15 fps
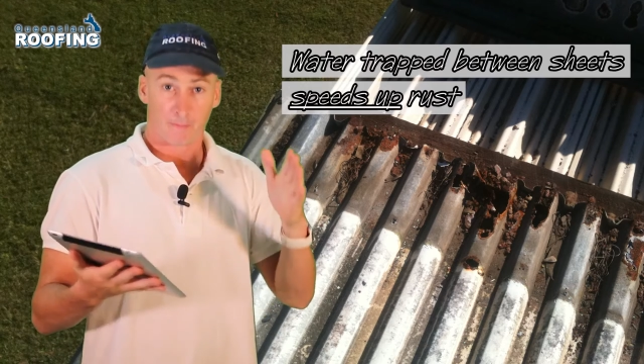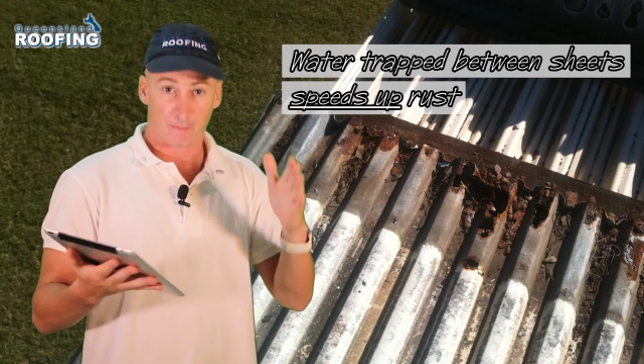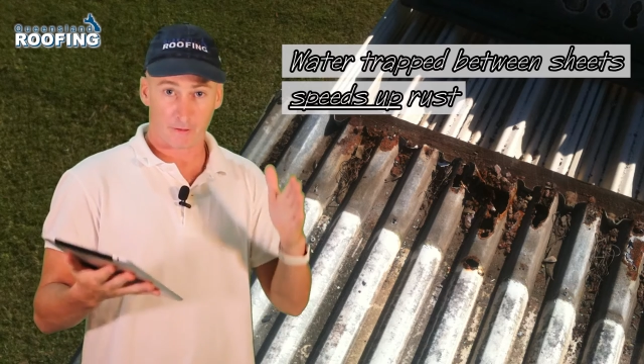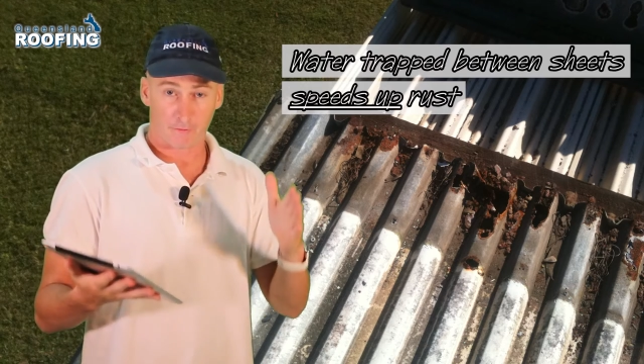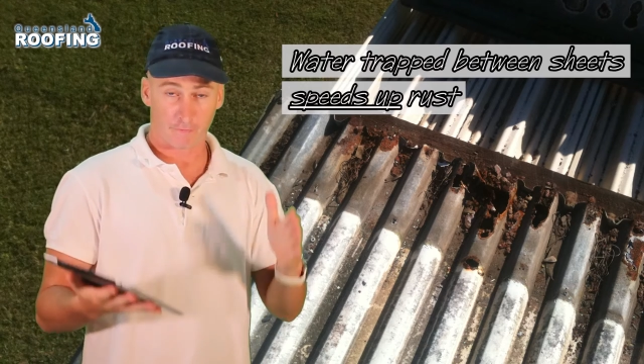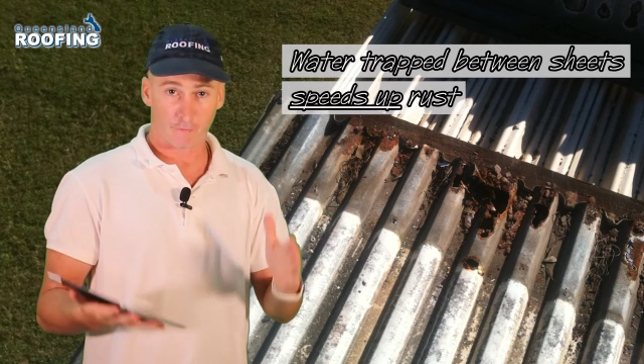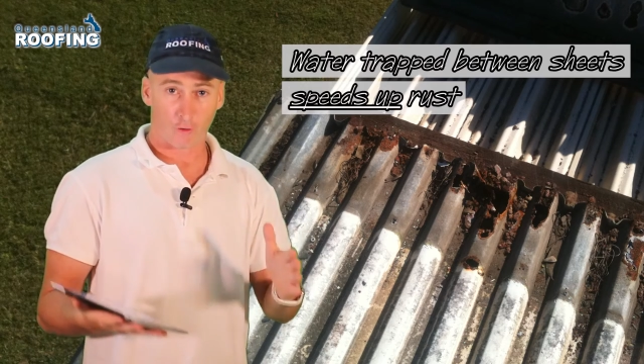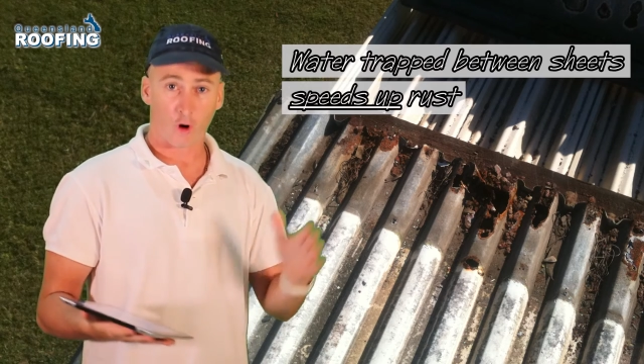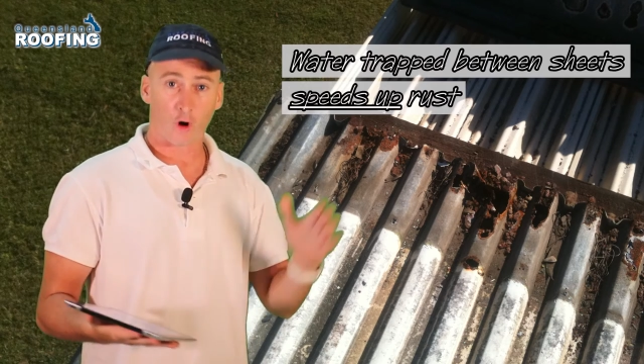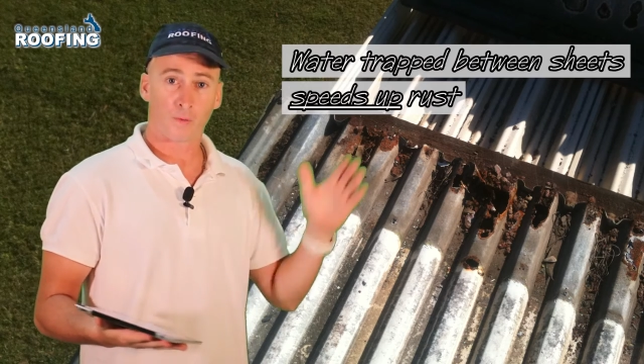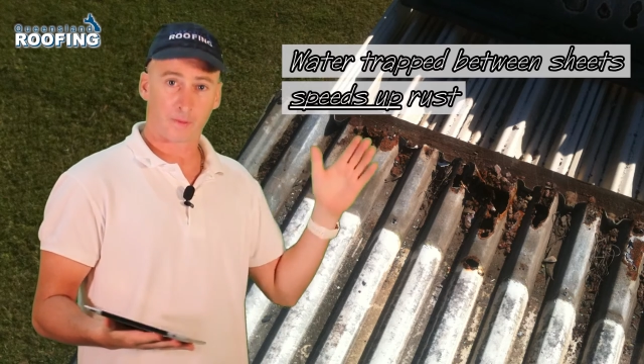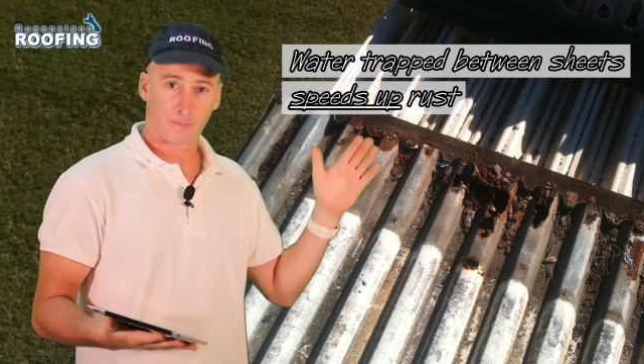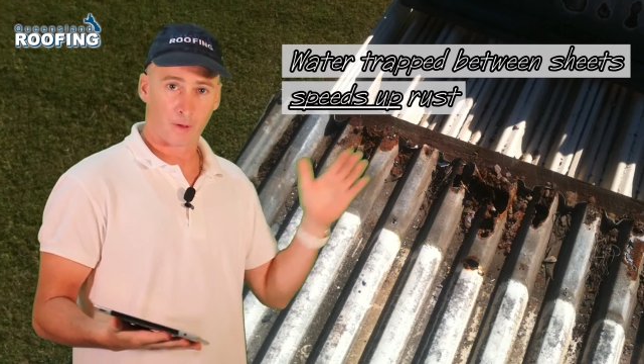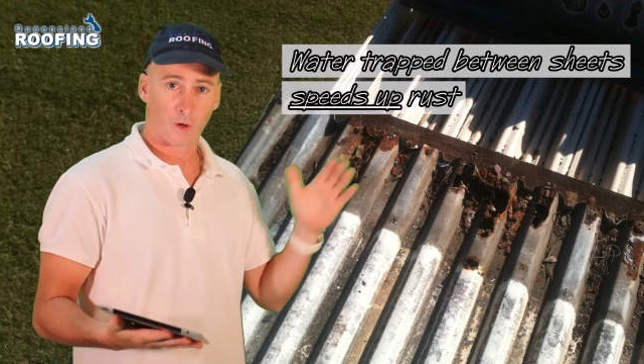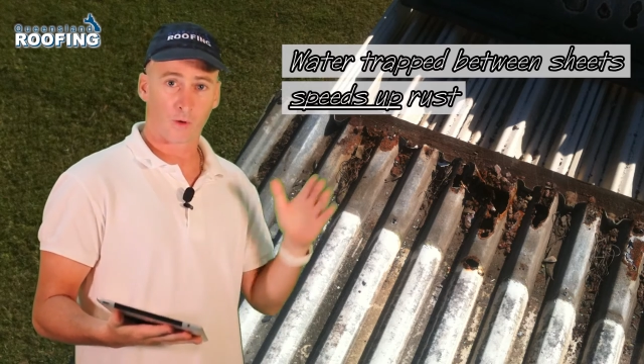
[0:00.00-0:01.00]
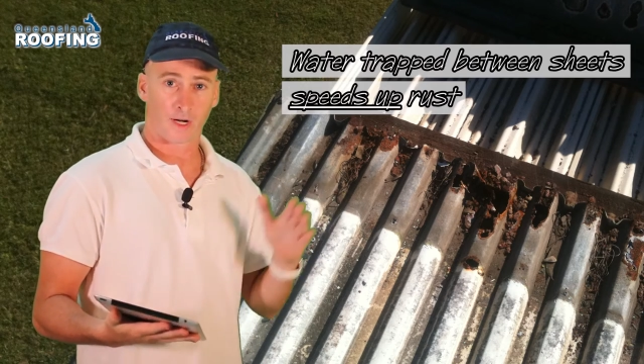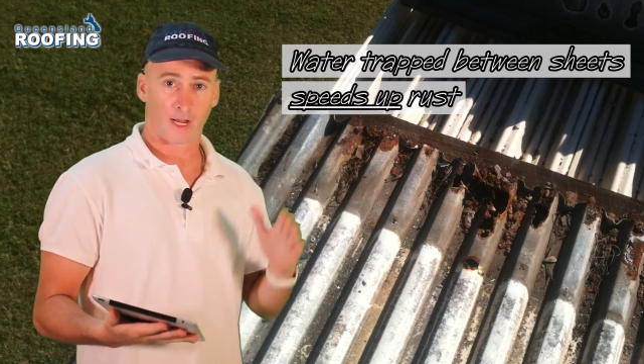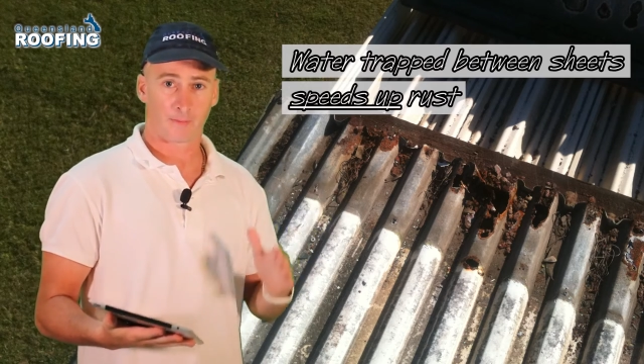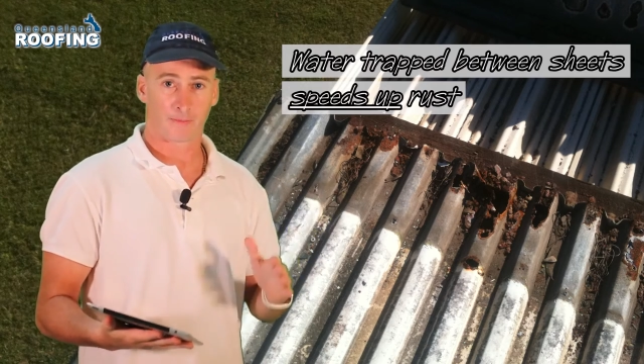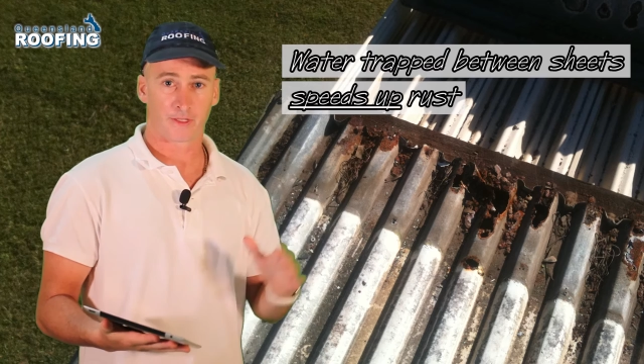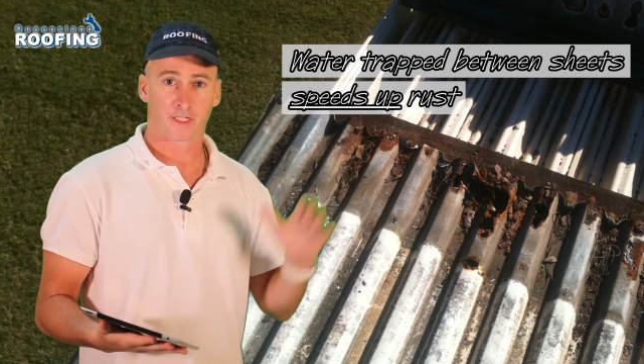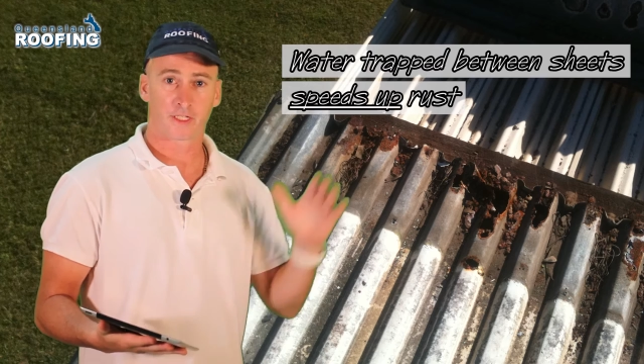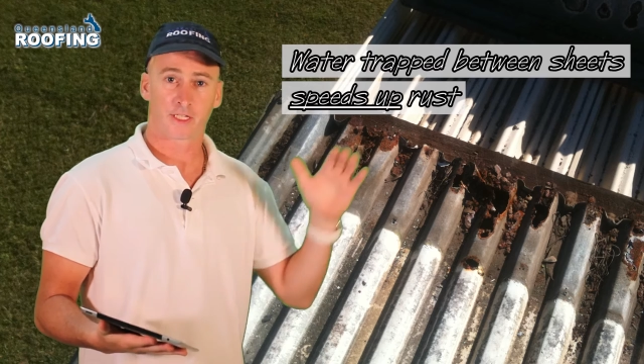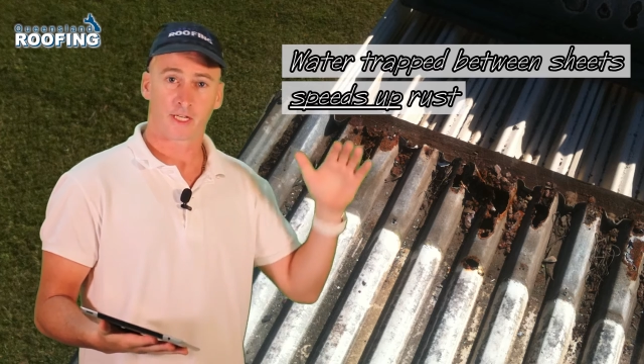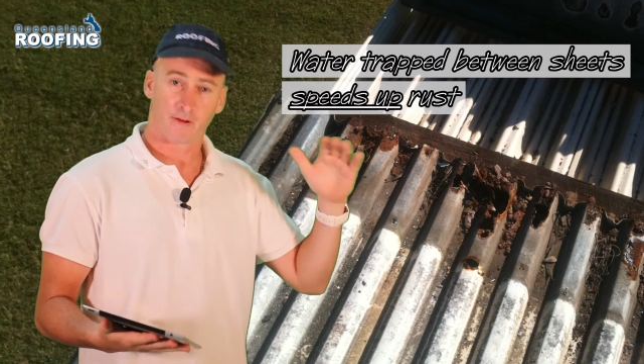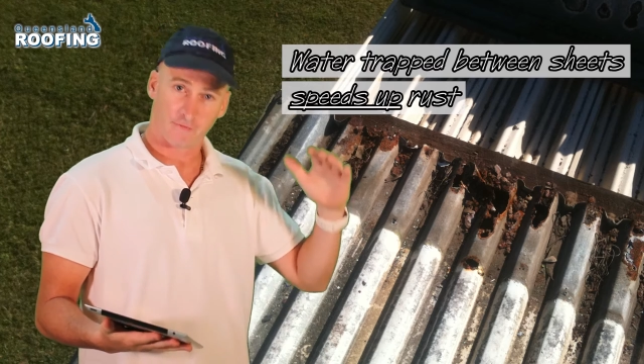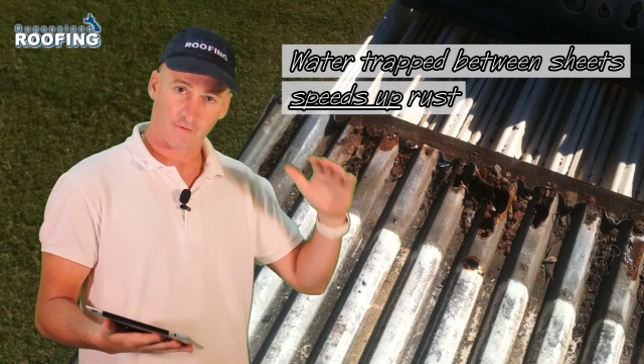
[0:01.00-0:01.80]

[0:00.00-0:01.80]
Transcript: before we'd pulled up this